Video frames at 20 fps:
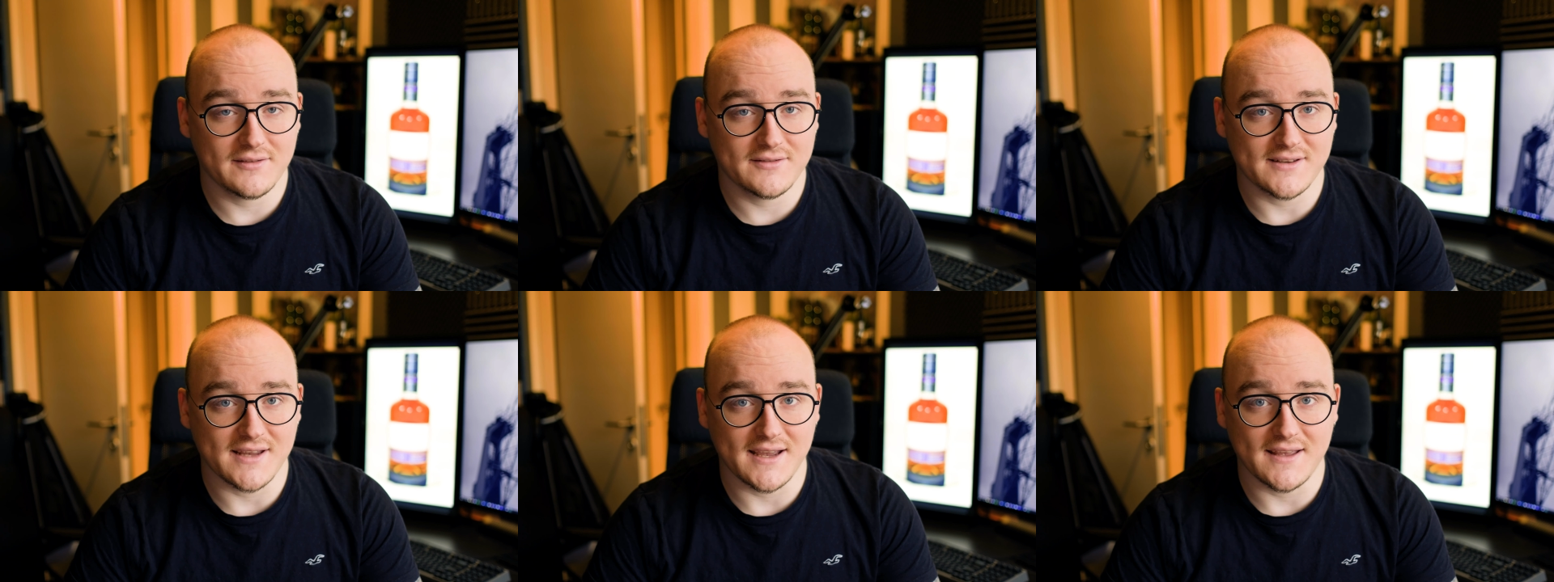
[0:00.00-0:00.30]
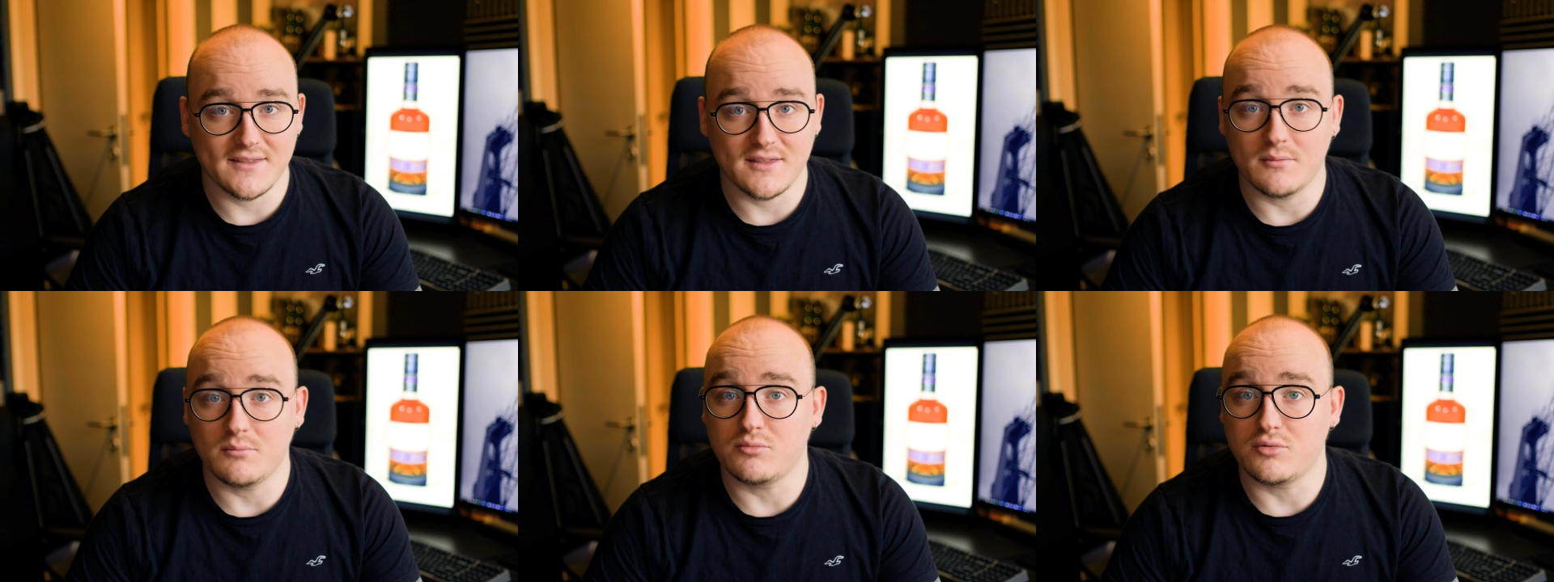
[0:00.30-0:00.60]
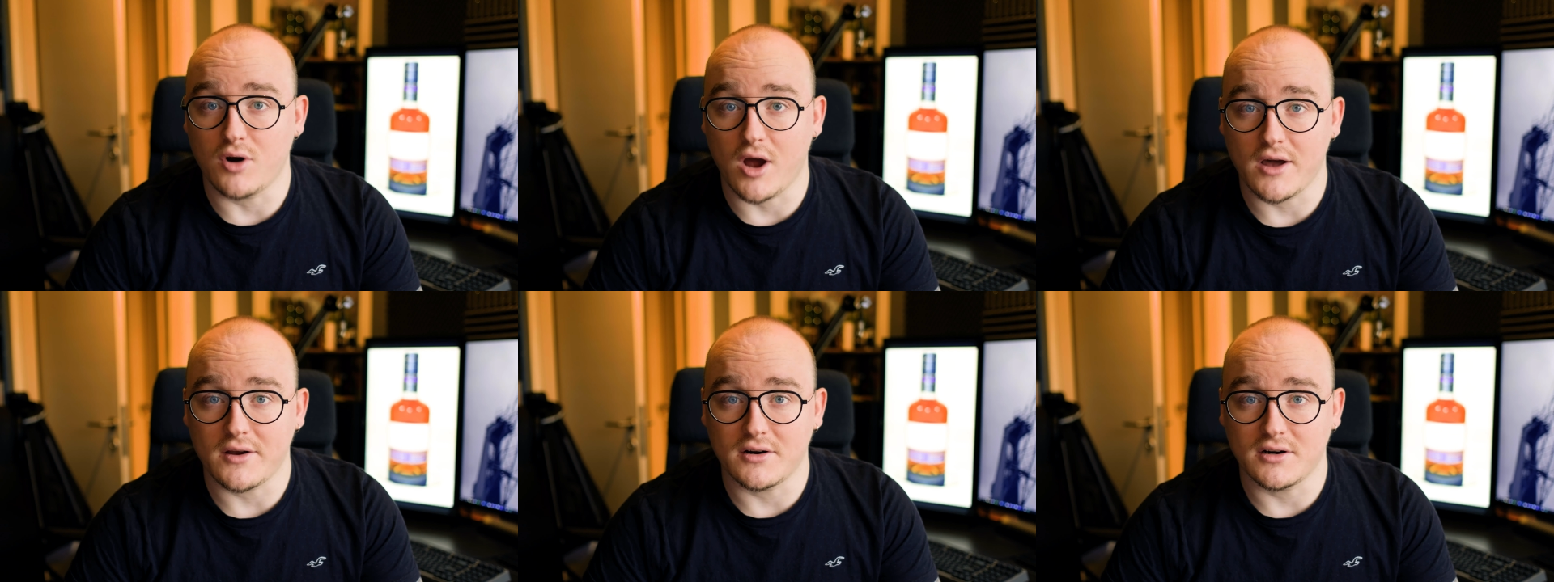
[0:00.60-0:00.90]
say, the
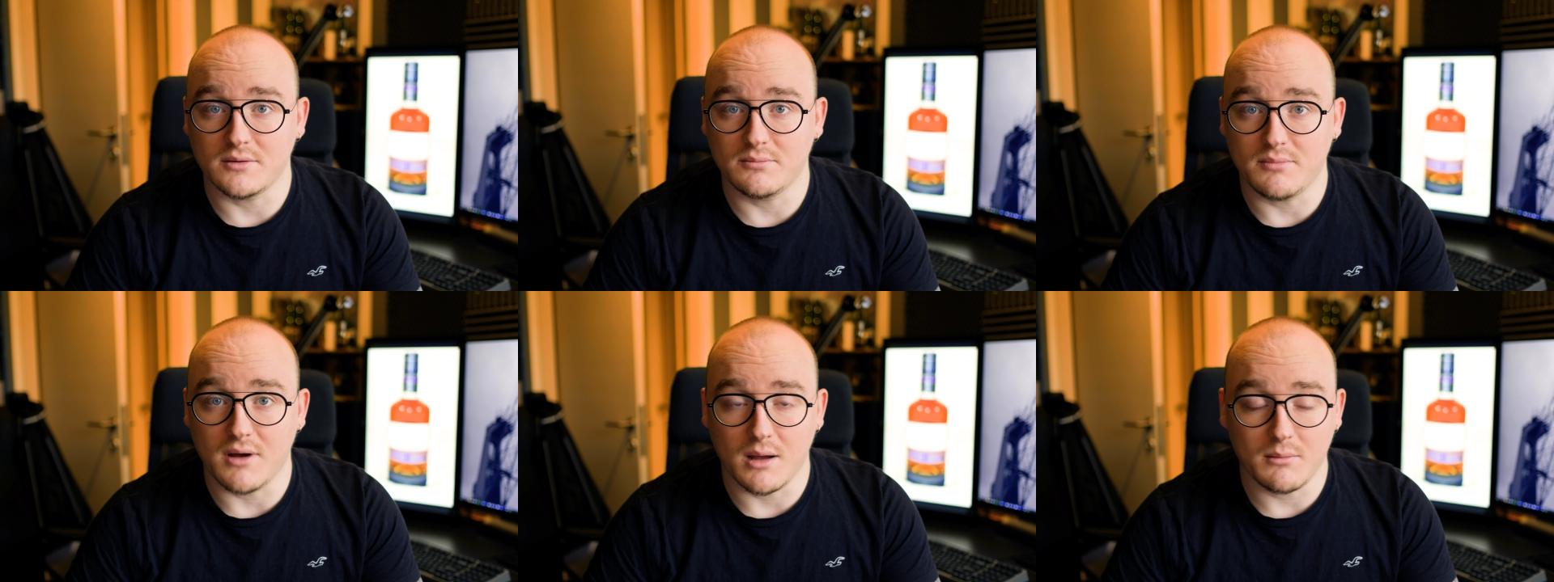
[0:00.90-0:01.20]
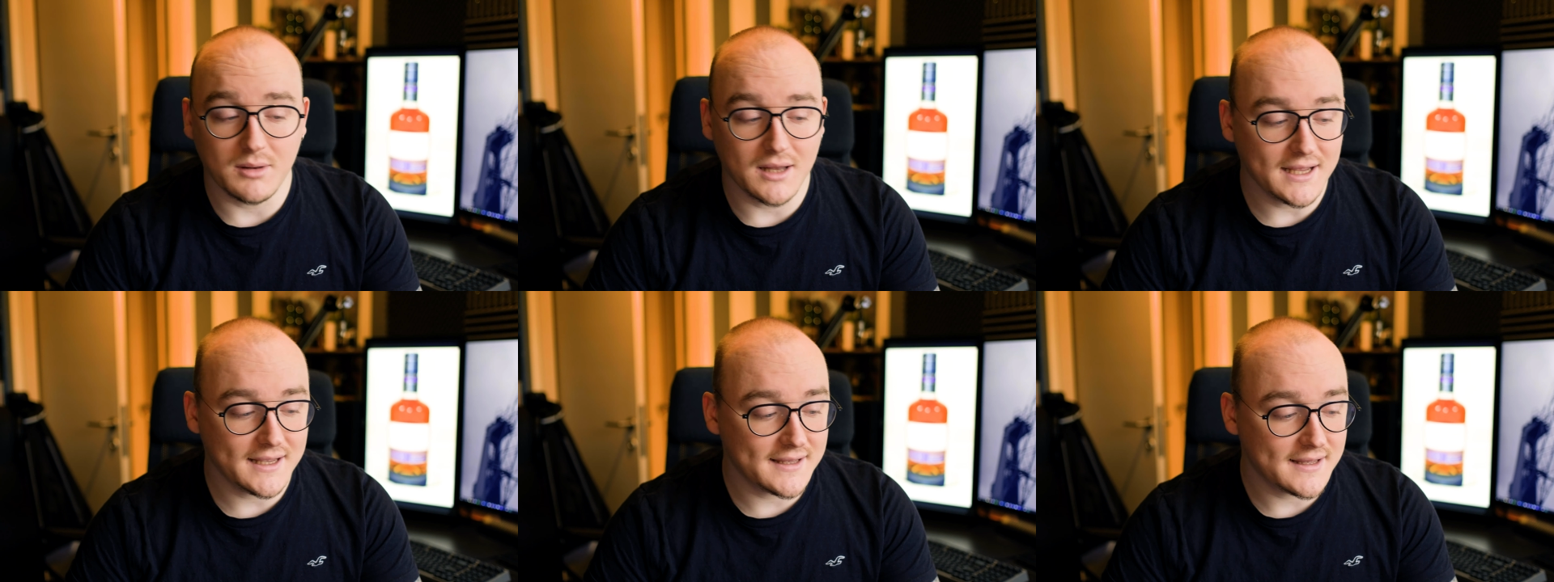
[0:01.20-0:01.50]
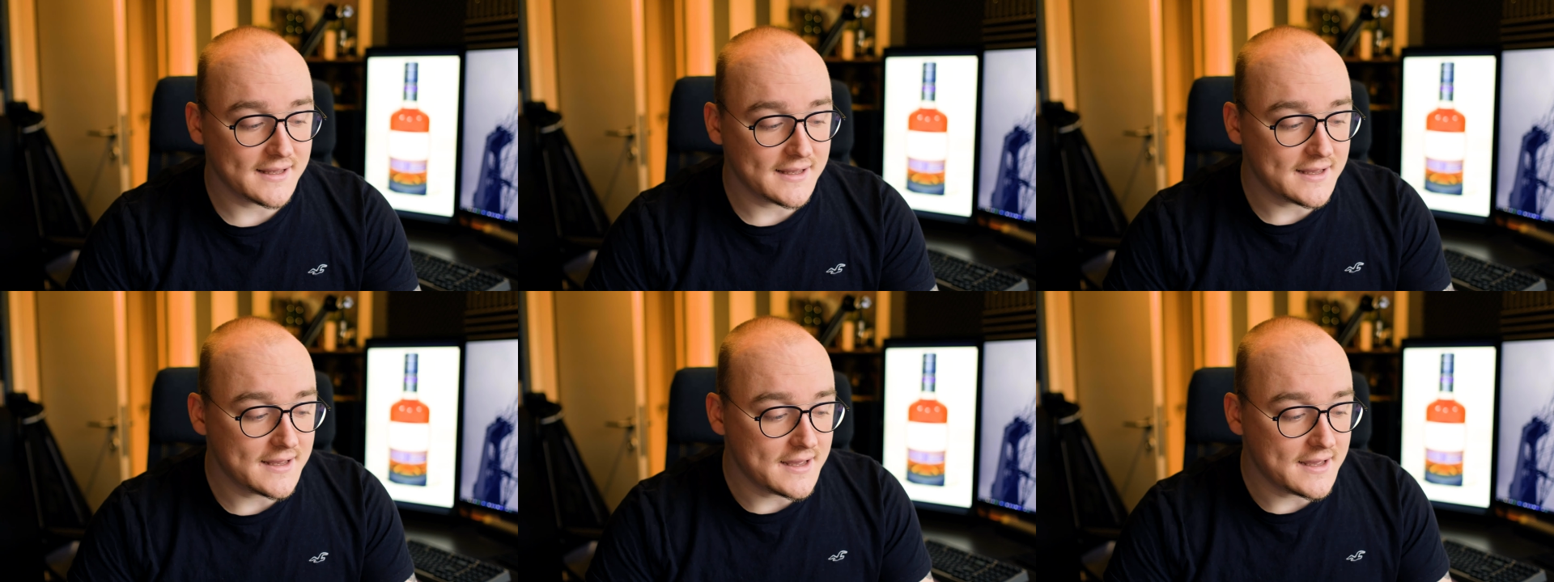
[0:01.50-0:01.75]
broader public,